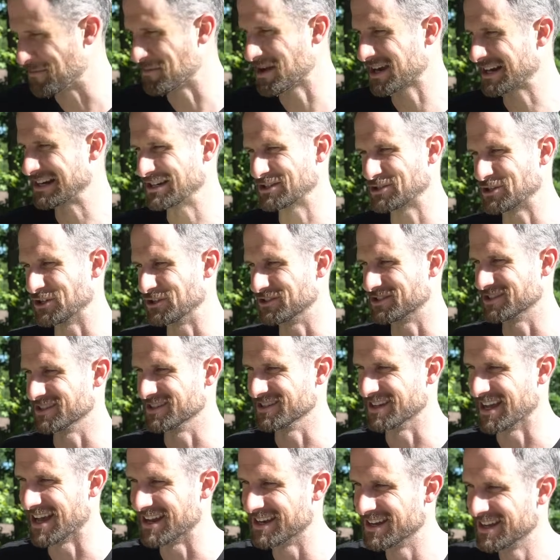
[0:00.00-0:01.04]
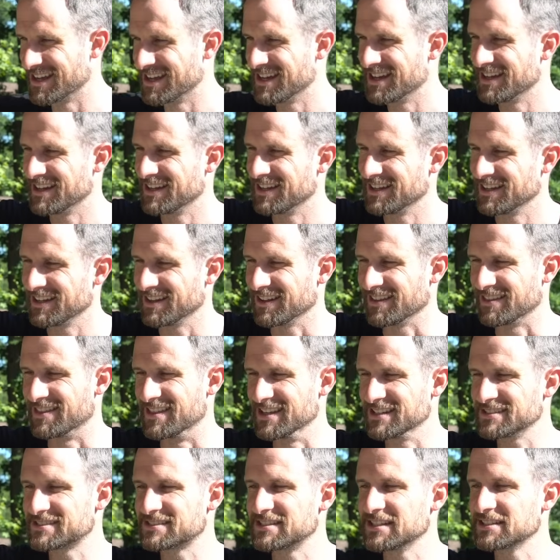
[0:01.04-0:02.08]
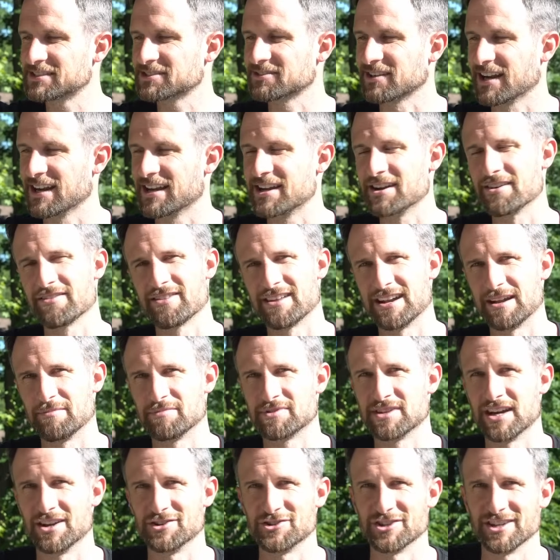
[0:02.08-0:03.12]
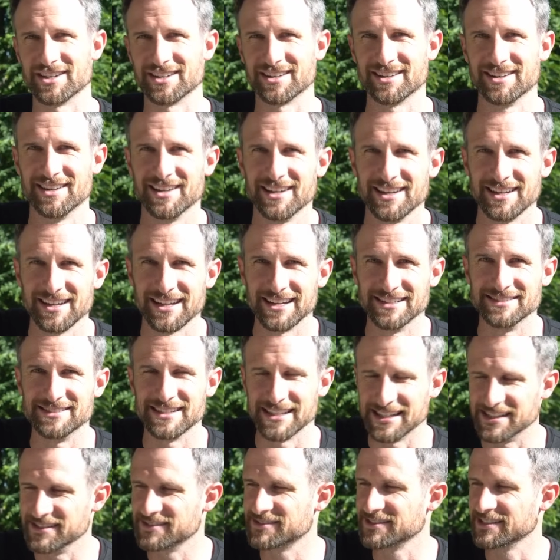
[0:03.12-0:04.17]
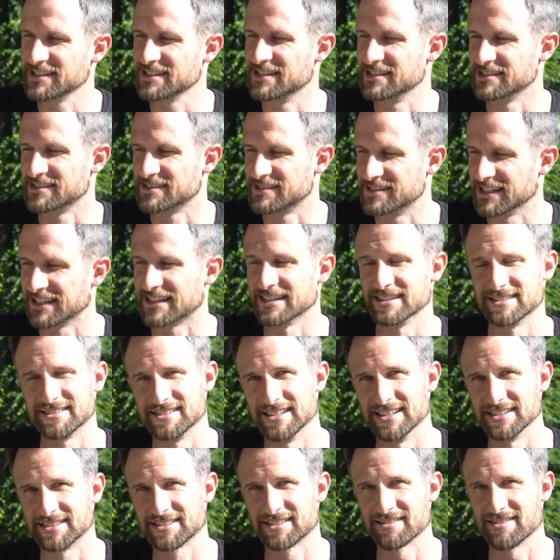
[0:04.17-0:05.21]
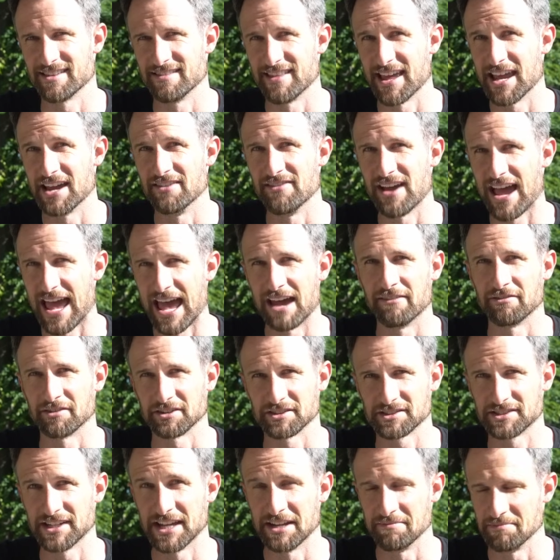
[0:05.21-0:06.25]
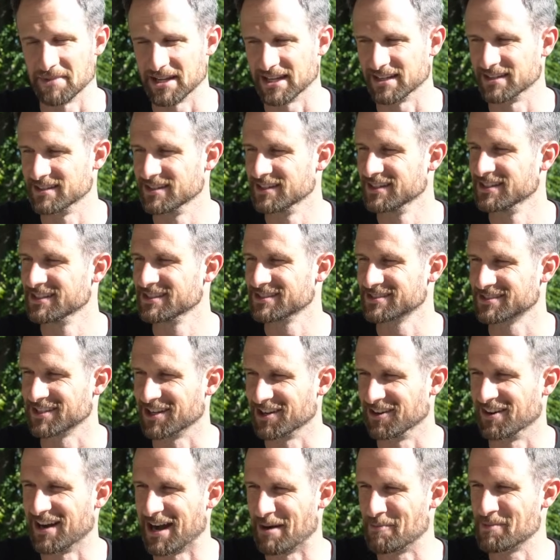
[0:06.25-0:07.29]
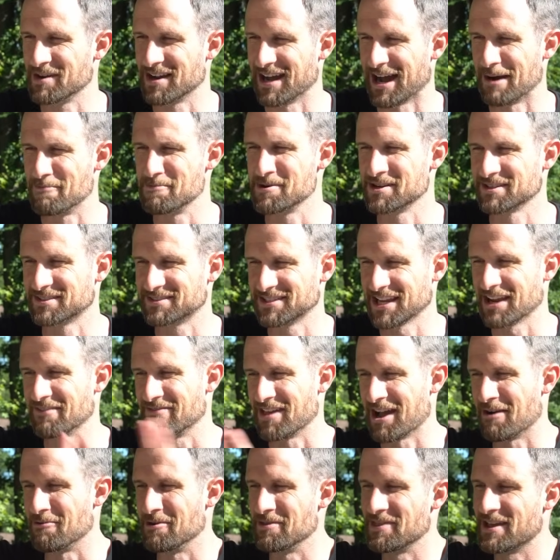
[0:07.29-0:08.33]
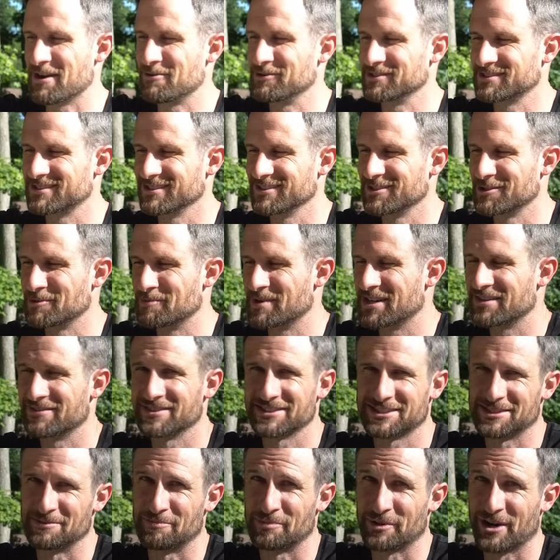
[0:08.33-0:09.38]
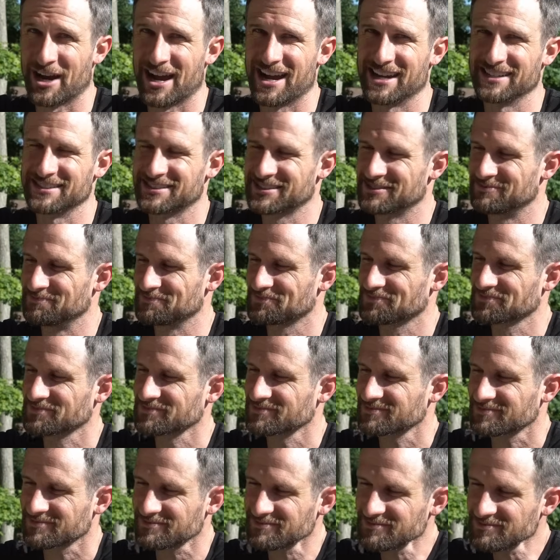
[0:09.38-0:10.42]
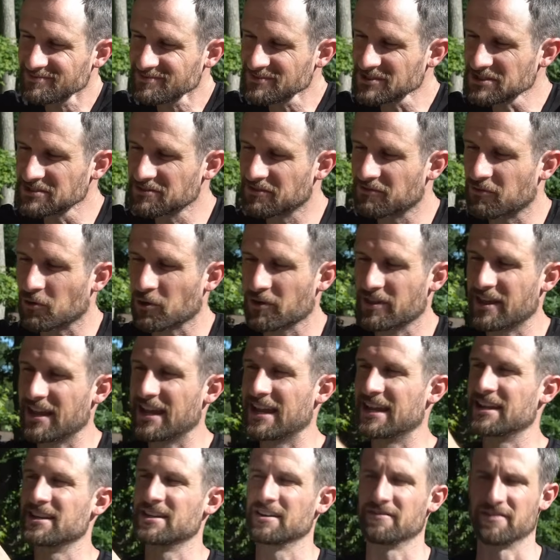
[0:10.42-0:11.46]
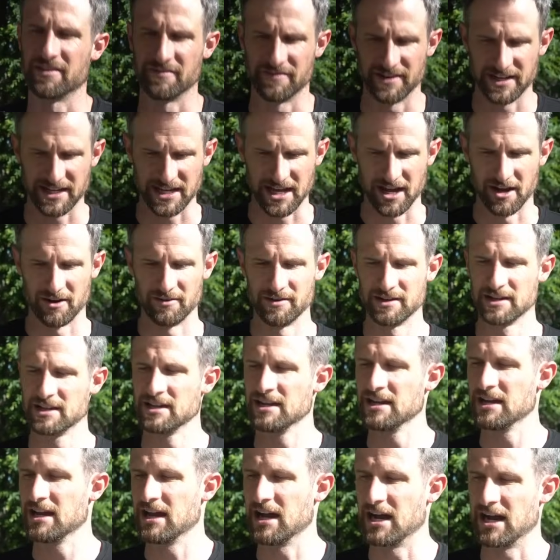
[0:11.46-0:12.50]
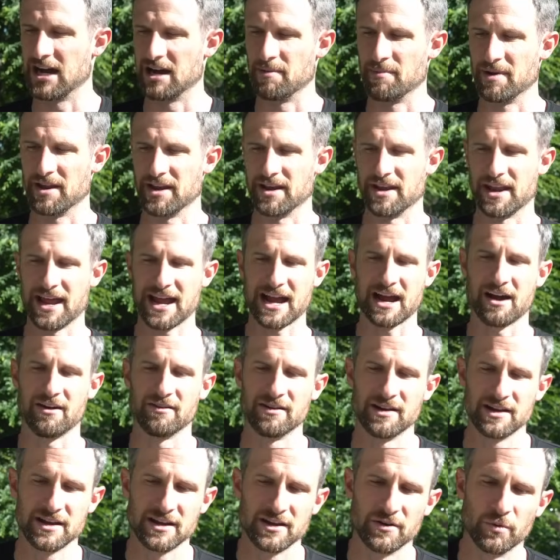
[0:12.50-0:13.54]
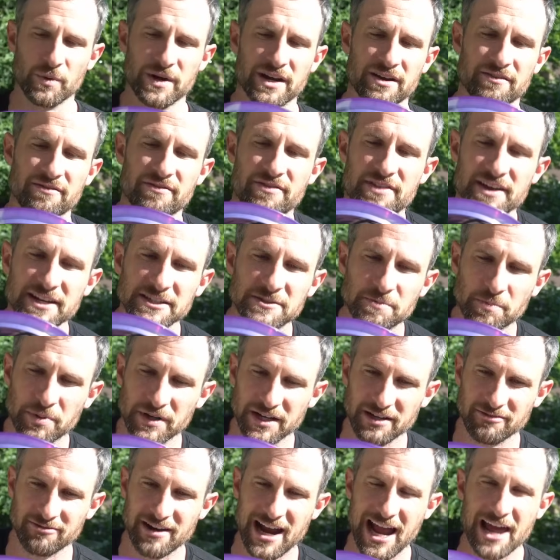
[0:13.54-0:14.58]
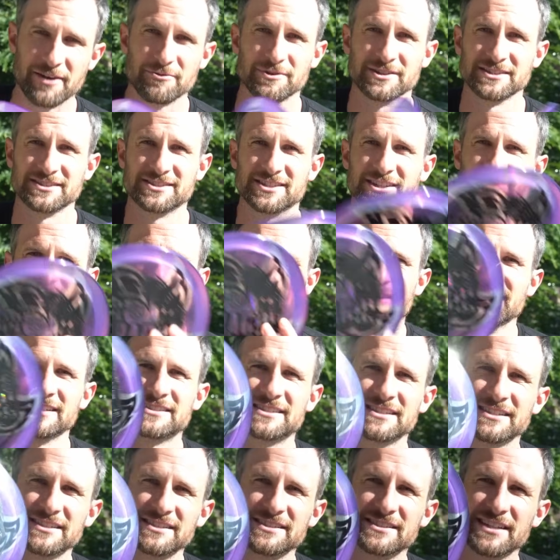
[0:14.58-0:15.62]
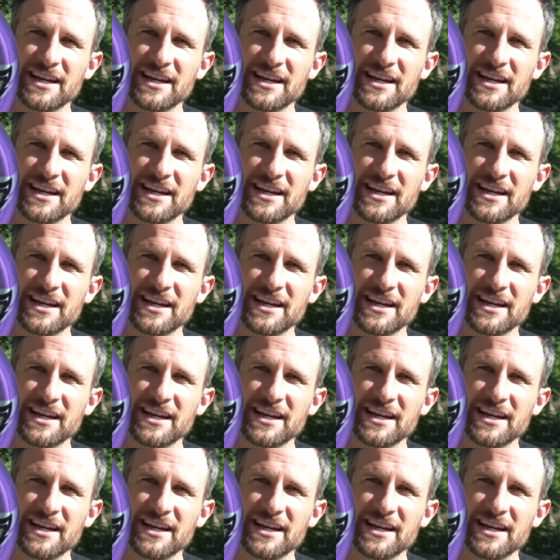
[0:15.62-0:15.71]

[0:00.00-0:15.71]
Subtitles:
not going to show it to you yet. This disc right here that I'm touching is easily the sickest disc that they have ever sent me. So I'm gonna save that one. That one's a little bit of a surprise for the end of the video. Now we have this pretty rad one too. This is